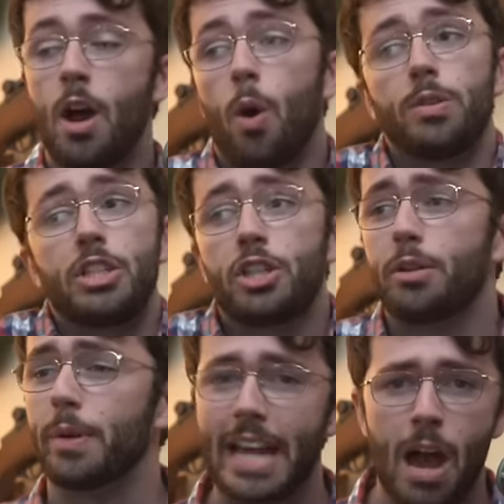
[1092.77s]
hold each
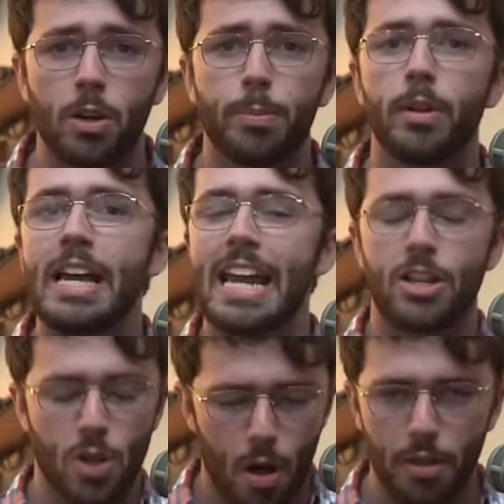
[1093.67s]
other accountable accountable,
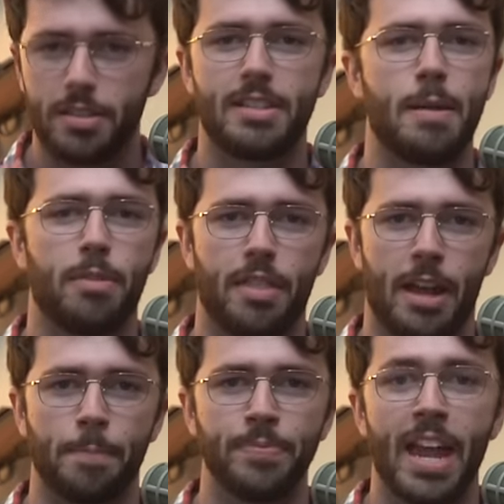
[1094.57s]
it's all the same
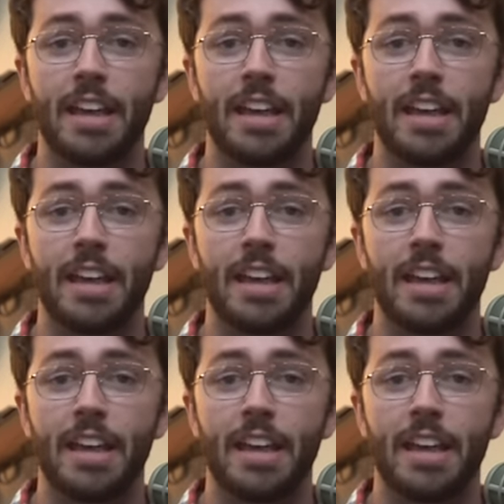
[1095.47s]
thing.